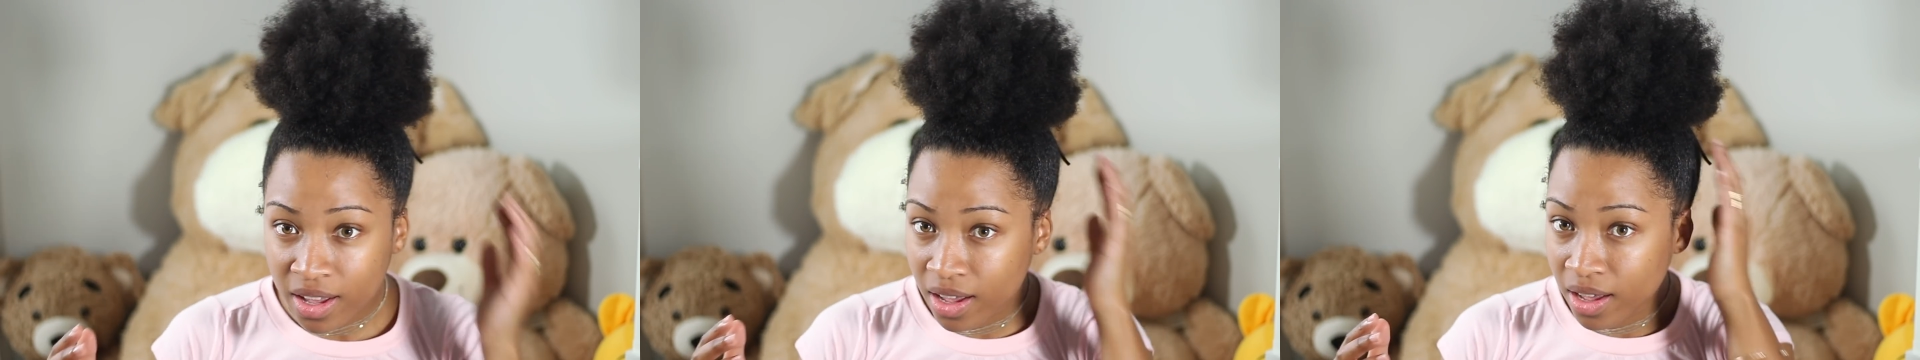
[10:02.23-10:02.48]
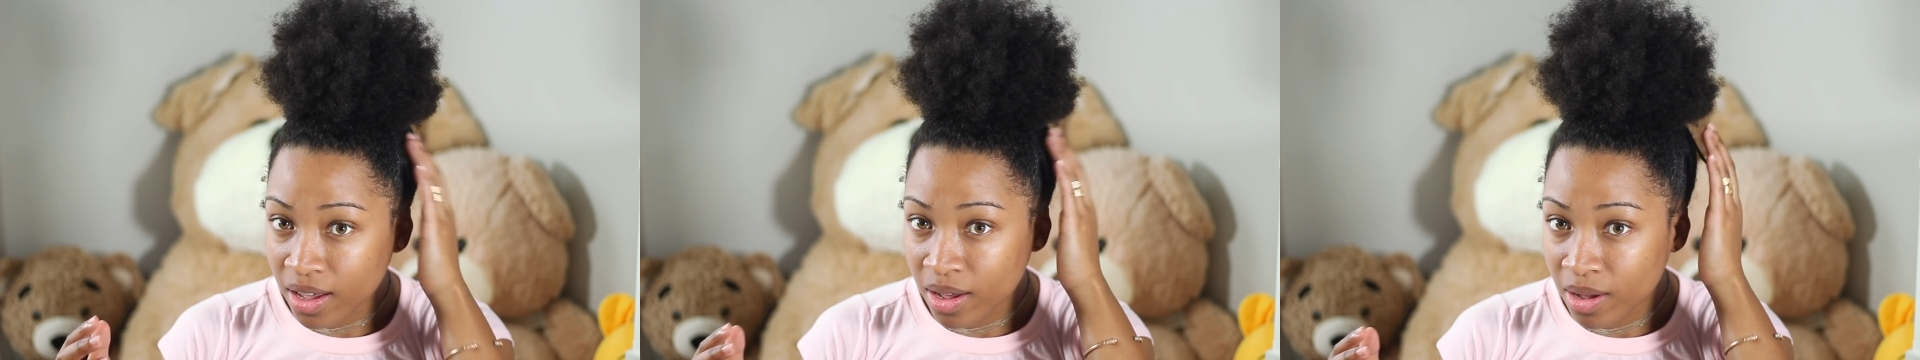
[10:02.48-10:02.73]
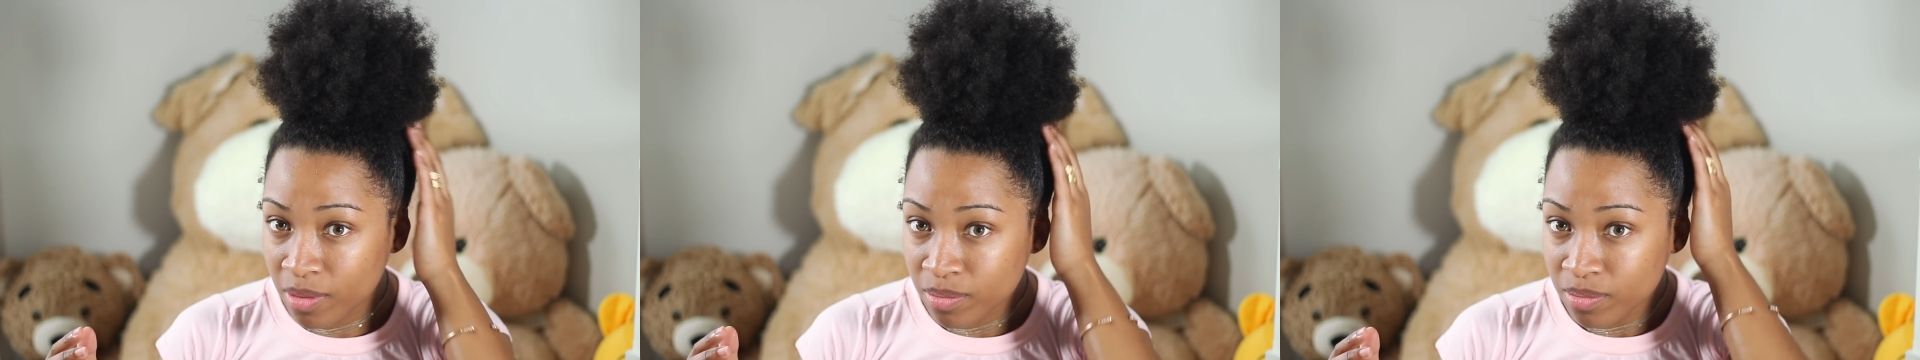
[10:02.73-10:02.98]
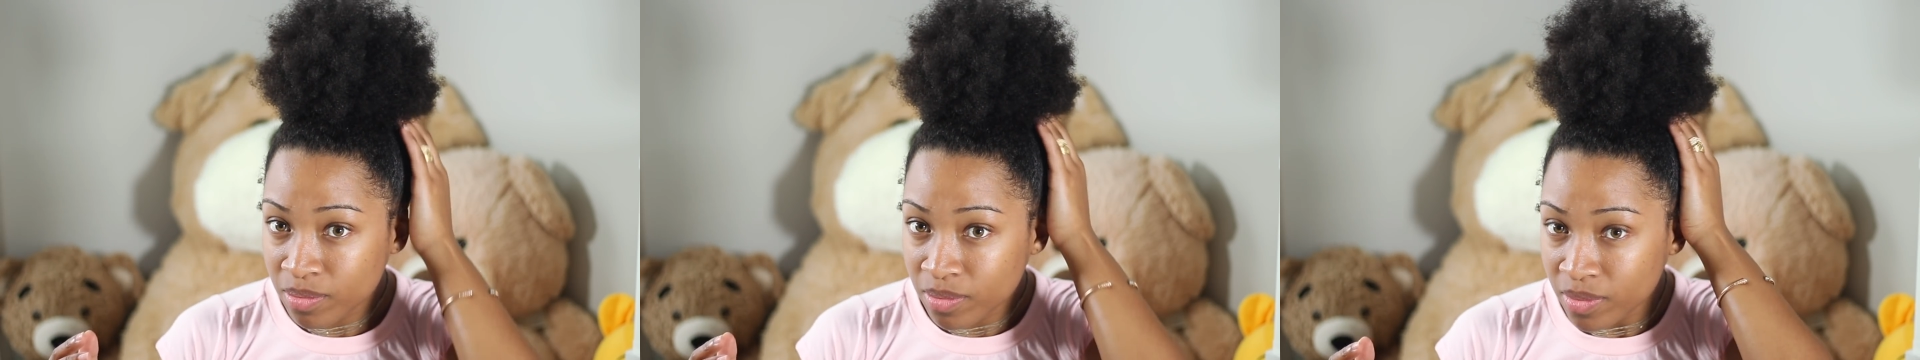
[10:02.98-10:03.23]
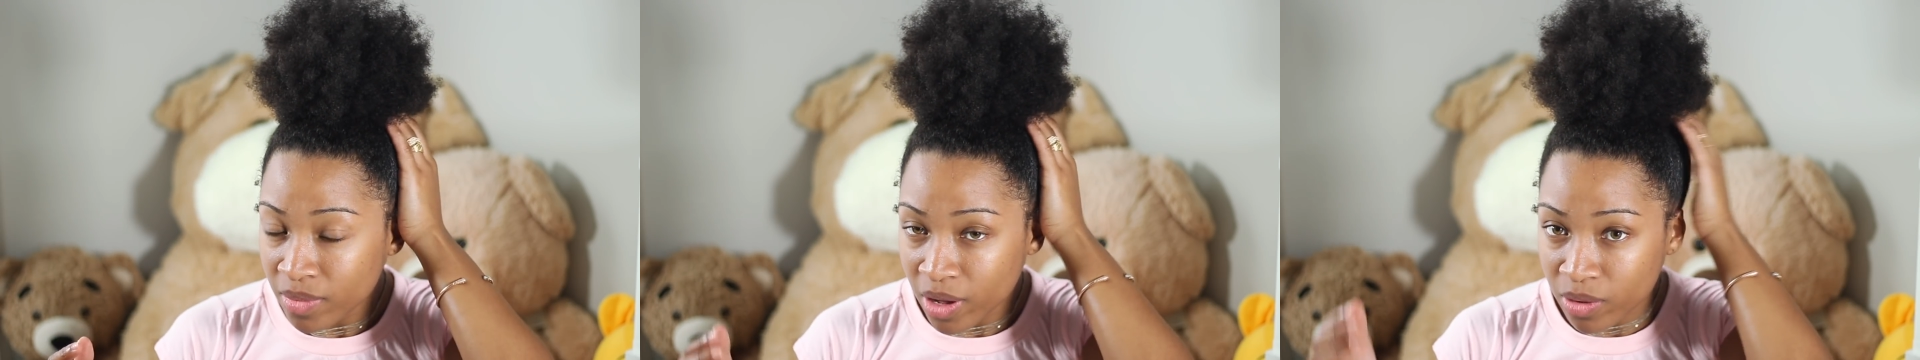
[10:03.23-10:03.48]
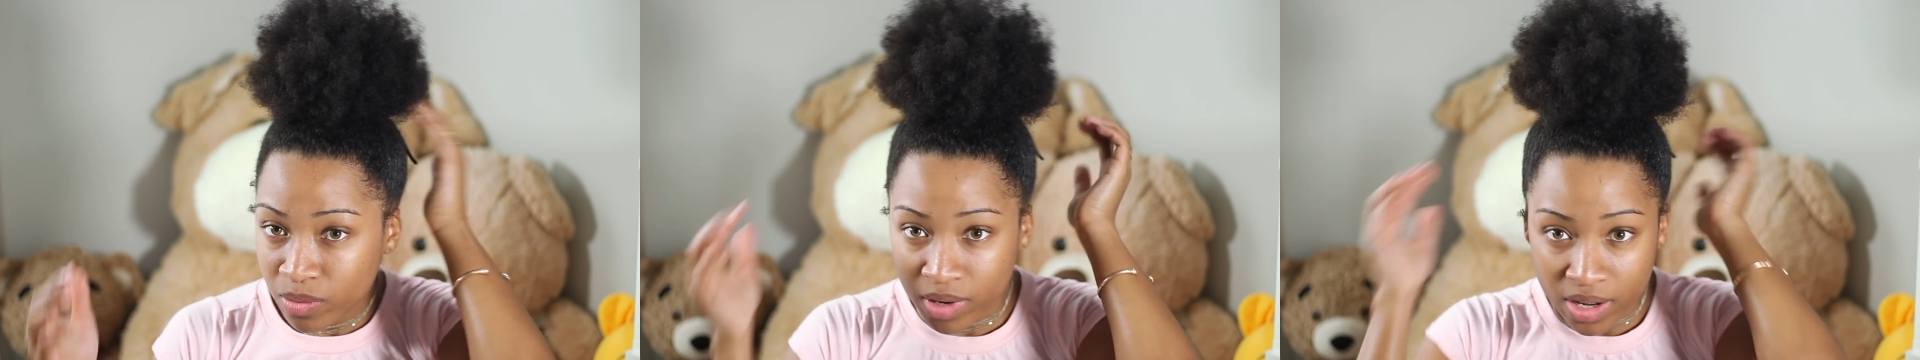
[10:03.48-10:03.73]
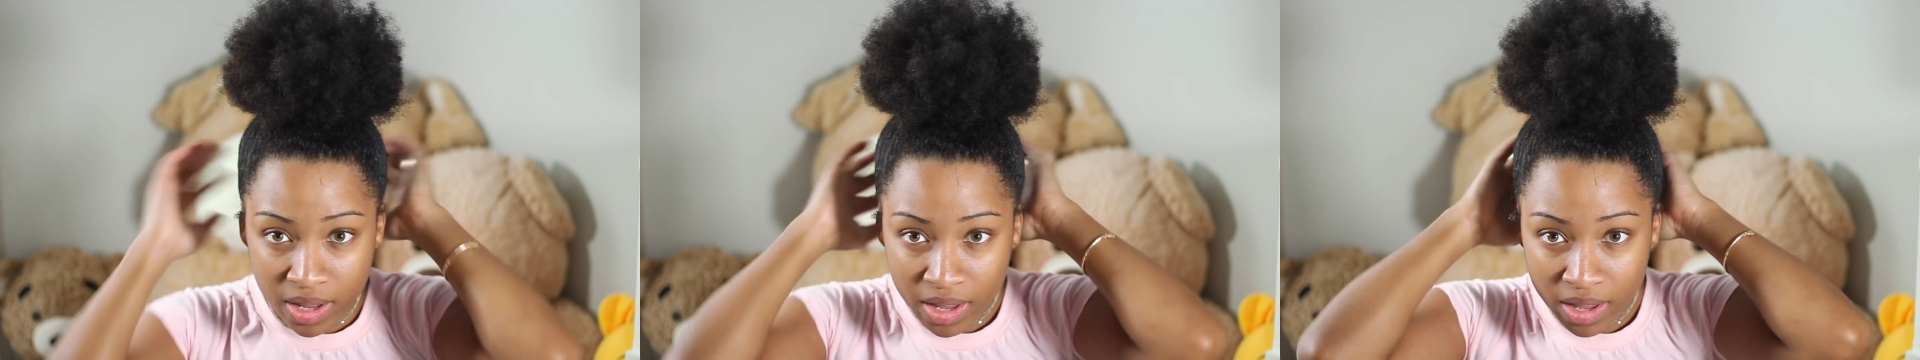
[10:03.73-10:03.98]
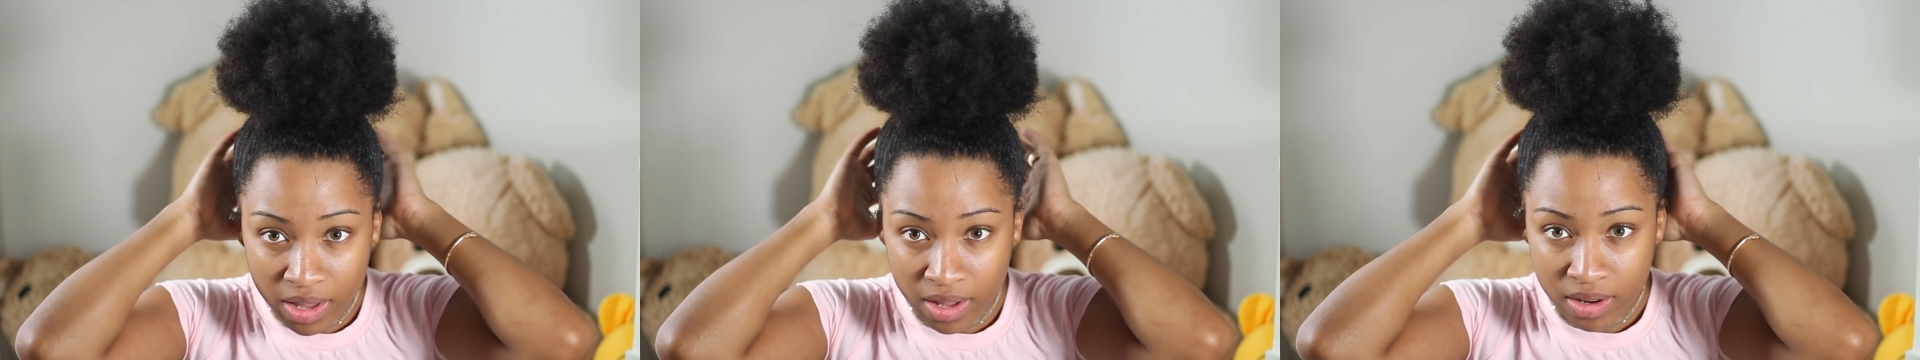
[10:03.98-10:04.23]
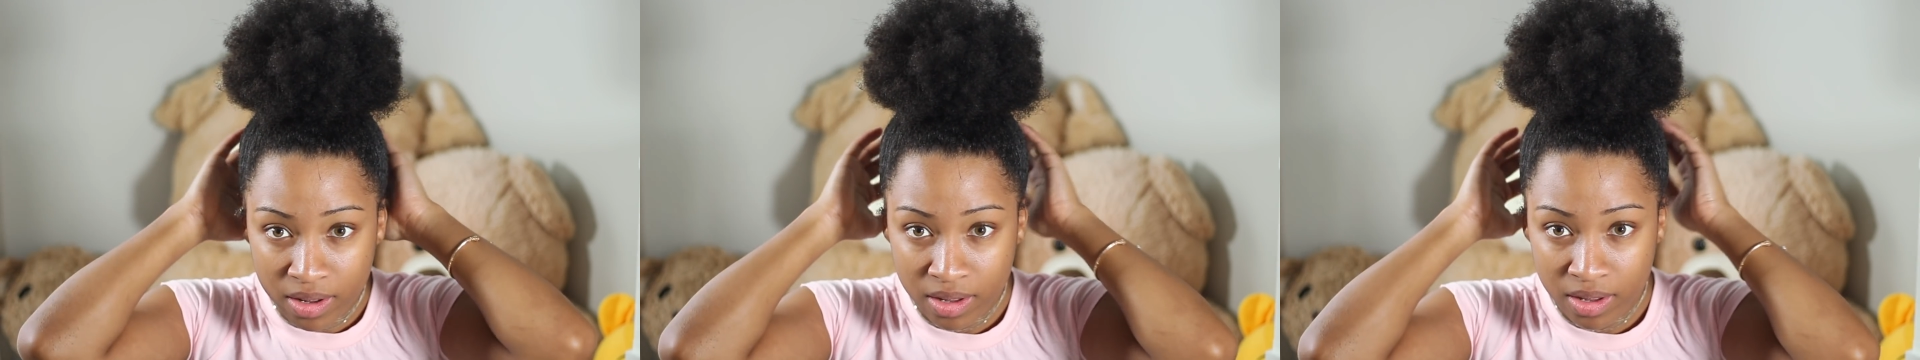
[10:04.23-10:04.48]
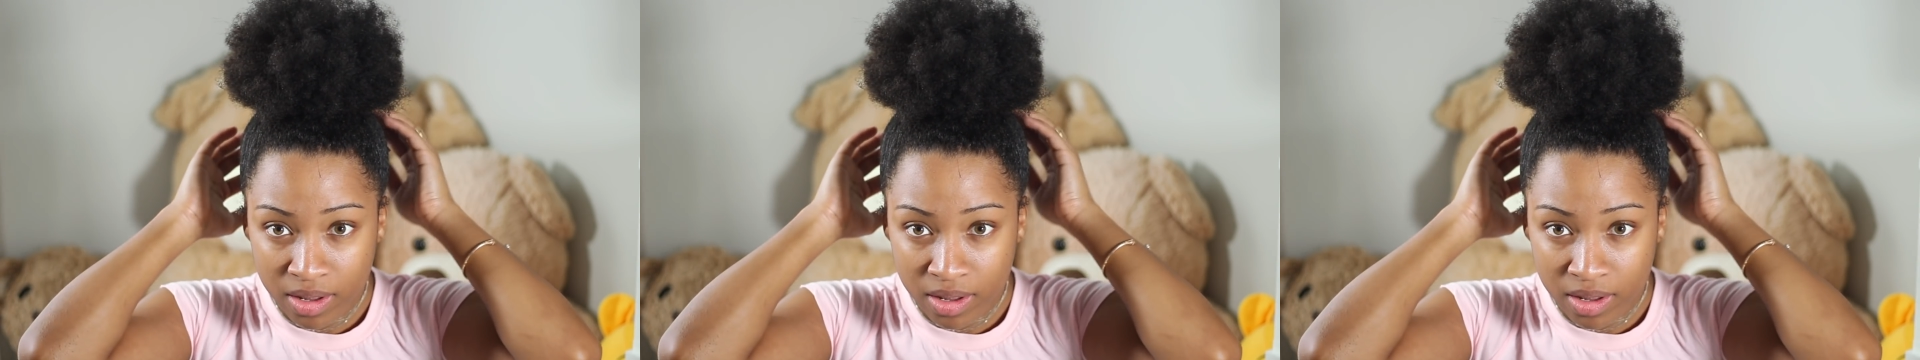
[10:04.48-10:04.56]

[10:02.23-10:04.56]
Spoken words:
I went ahead.